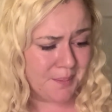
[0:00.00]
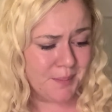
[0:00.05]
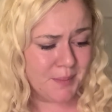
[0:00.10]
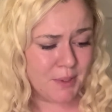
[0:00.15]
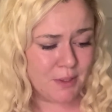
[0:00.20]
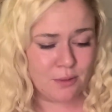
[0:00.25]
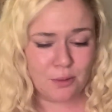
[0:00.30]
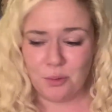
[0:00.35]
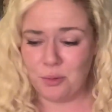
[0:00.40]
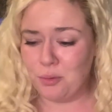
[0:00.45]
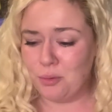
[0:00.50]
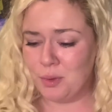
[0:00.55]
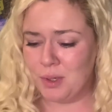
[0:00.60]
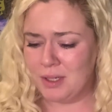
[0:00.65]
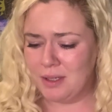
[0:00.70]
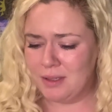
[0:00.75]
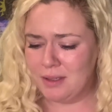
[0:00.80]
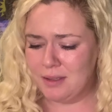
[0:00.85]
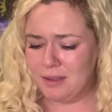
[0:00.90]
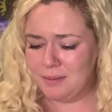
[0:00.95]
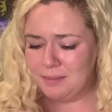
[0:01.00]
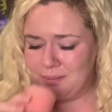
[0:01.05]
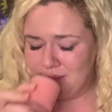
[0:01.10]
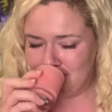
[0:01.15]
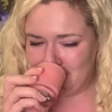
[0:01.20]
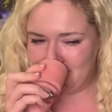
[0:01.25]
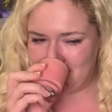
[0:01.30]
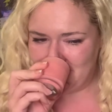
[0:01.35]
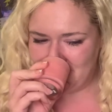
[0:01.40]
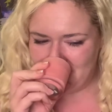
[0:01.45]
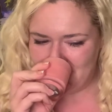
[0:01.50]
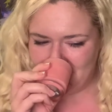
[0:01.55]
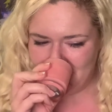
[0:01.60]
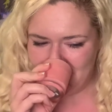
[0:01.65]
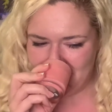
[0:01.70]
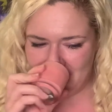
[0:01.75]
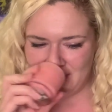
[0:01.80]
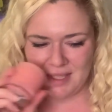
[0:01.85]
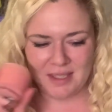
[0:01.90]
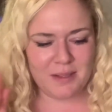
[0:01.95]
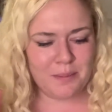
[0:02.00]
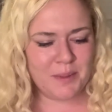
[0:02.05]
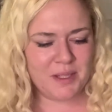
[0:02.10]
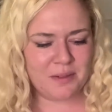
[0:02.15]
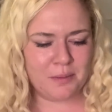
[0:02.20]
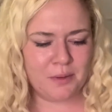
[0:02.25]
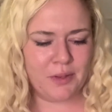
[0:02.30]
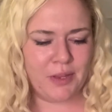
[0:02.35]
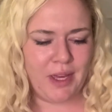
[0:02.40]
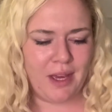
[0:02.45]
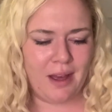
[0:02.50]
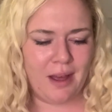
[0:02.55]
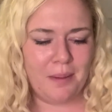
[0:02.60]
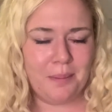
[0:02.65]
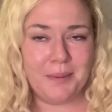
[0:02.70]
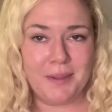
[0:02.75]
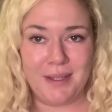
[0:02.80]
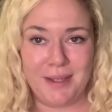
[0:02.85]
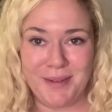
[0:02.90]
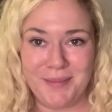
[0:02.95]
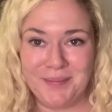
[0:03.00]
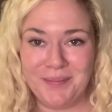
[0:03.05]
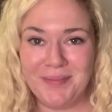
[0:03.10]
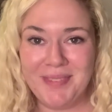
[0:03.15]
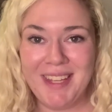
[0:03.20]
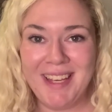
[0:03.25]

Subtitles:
So this makes me really happy.